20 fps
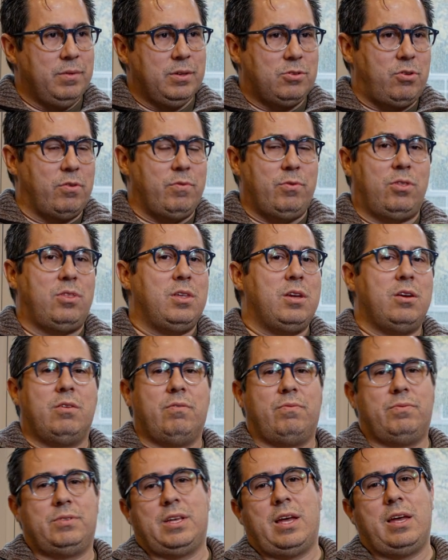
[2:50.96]
So if you think
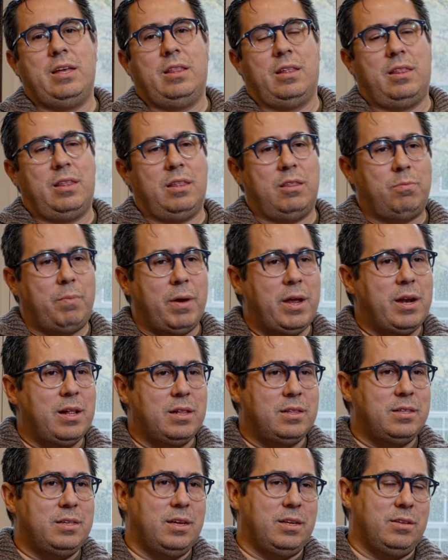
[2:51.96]
of, say, the death
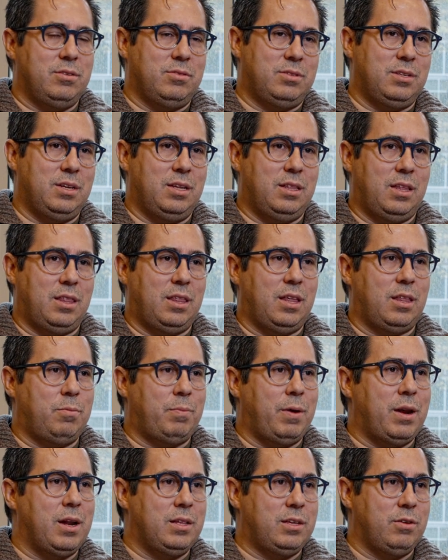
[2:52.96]
penalty, and you say the
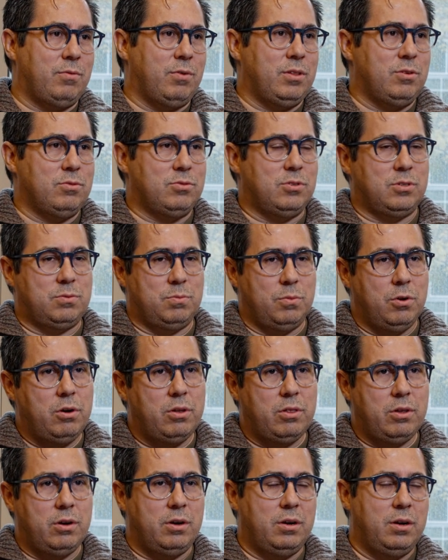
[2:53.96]
death penalty reduces
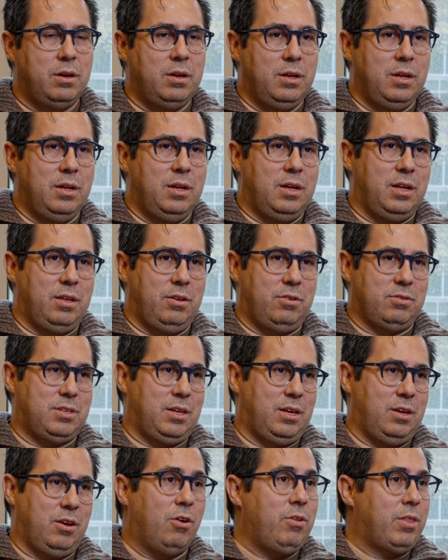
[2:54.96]
murder, and you
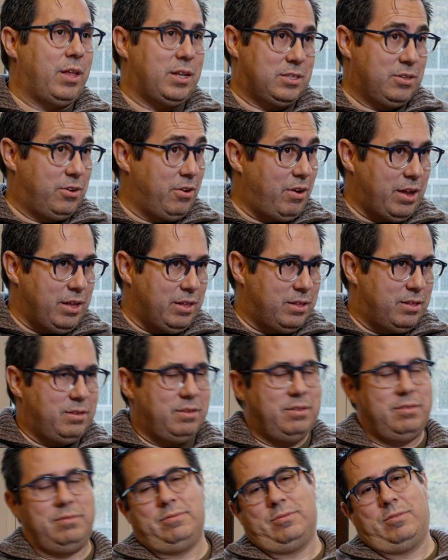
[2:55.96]
say, oh, that's
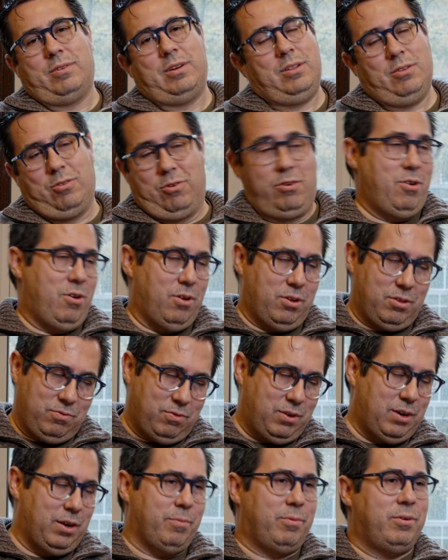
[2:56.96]
great, right? Or not,
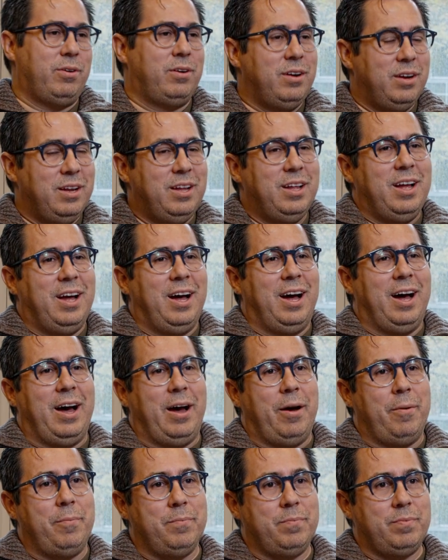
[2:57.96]
whatever.
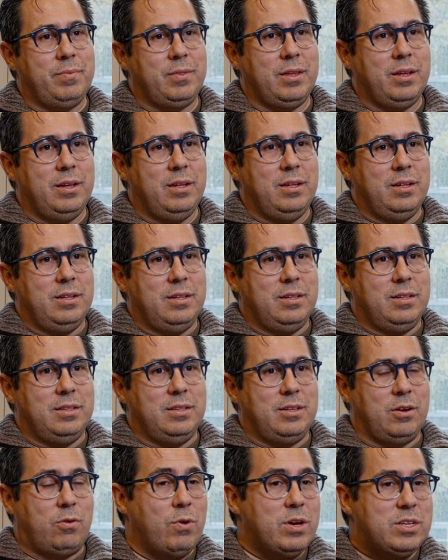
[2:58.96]
Um,
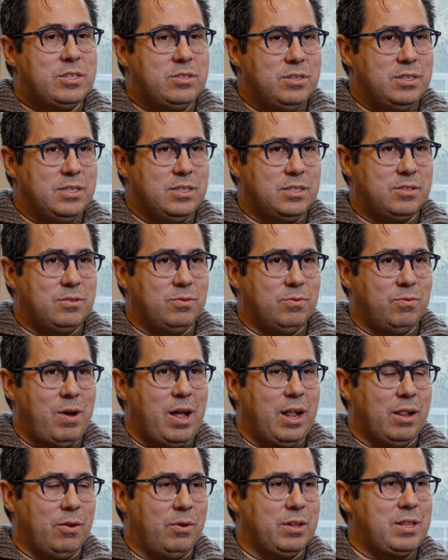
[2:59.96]
the question is,
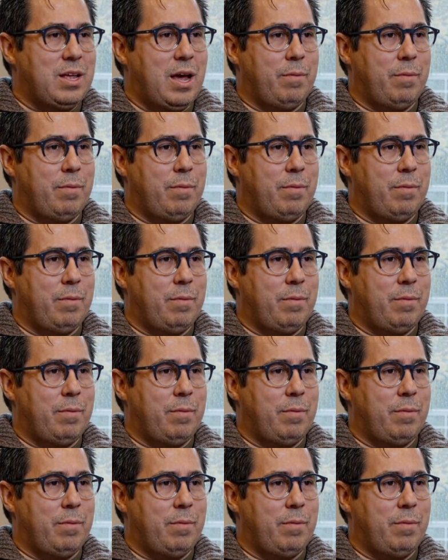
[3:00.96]
well, what